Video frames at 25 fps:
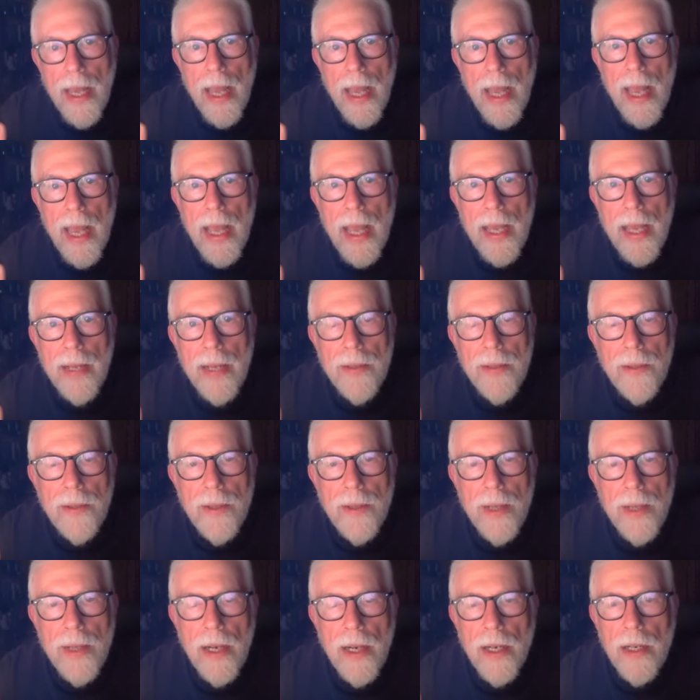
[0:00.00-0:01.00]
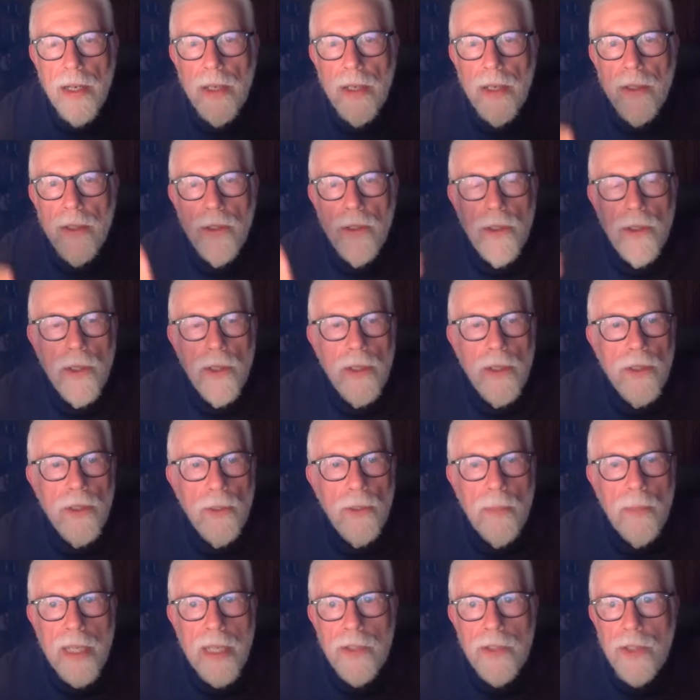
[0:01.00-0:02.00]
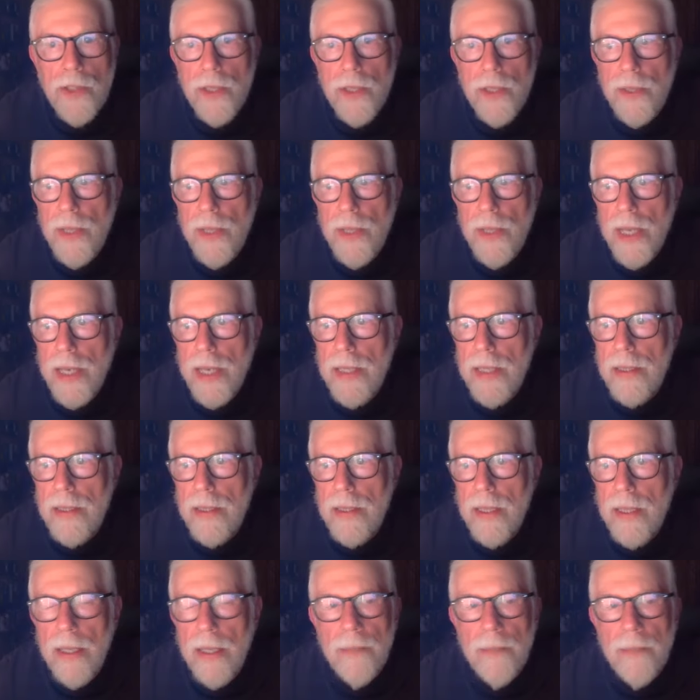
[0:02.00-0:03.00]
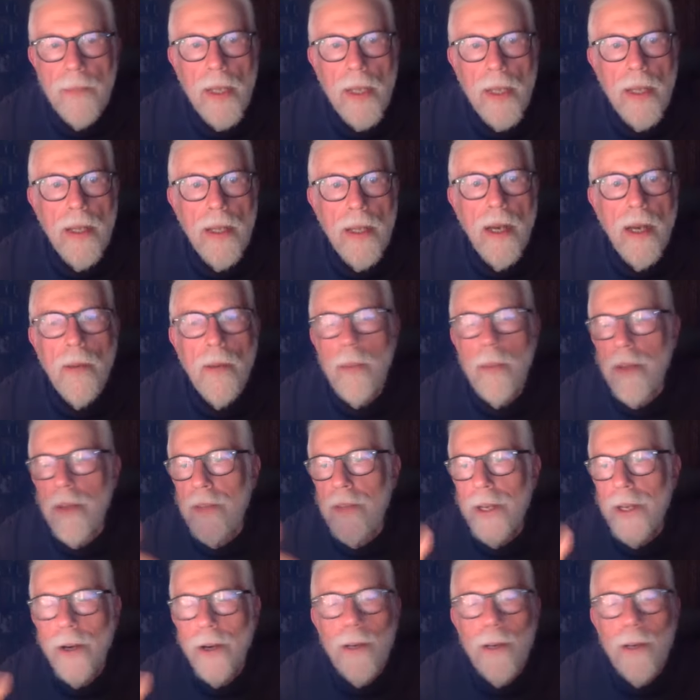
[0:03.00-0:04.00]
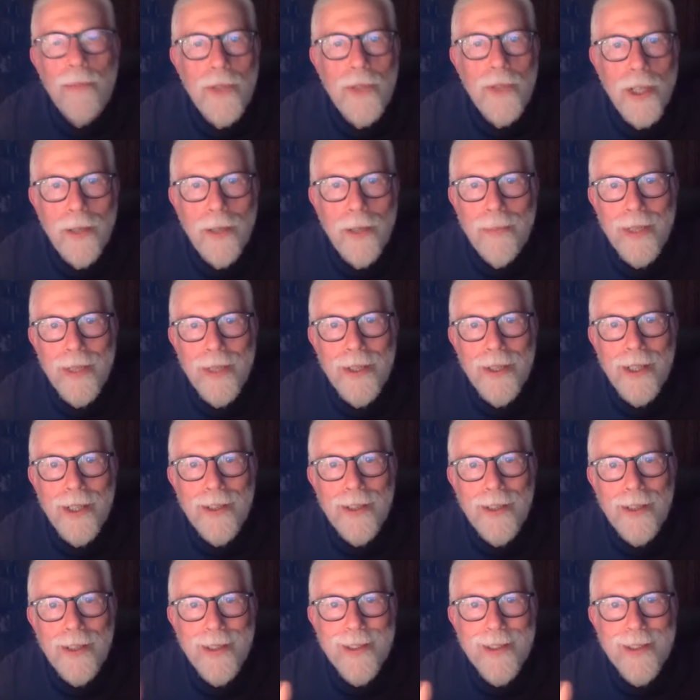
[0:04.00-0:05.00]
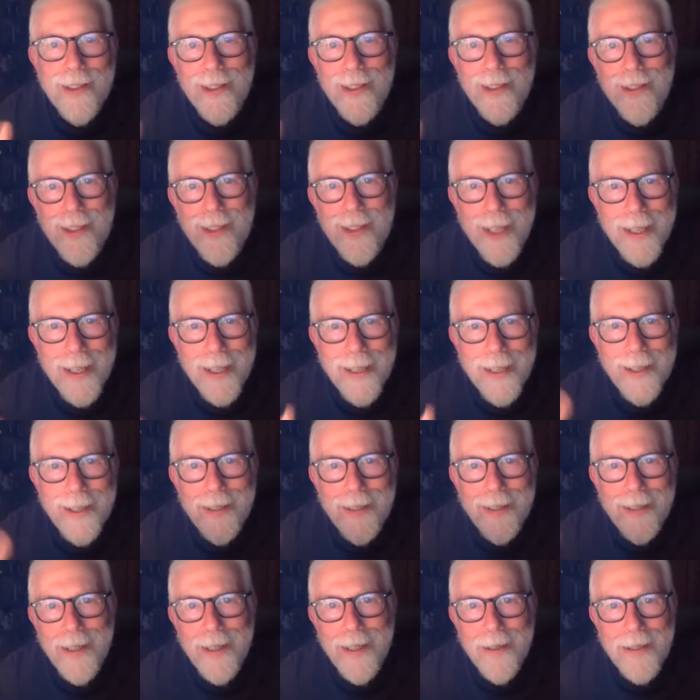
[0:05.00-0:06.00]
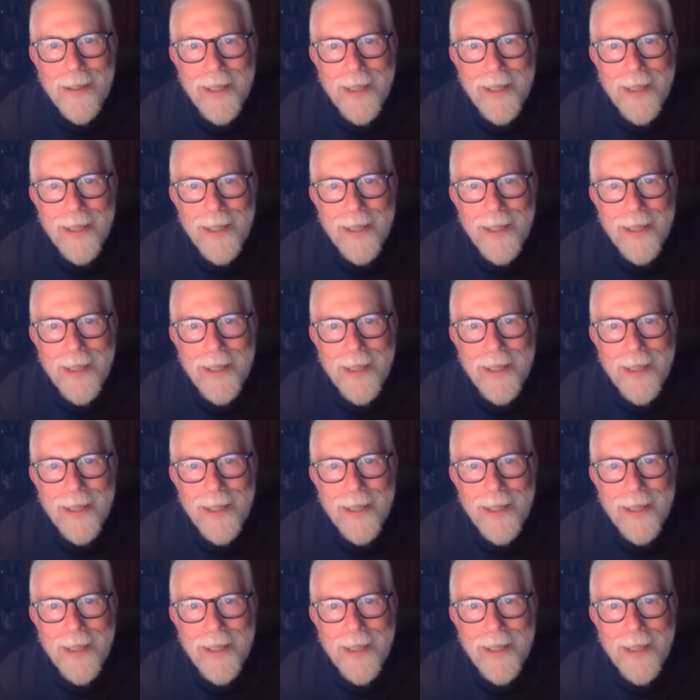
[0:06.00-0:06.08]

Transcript: And you mentioned that the armchair magicians that study their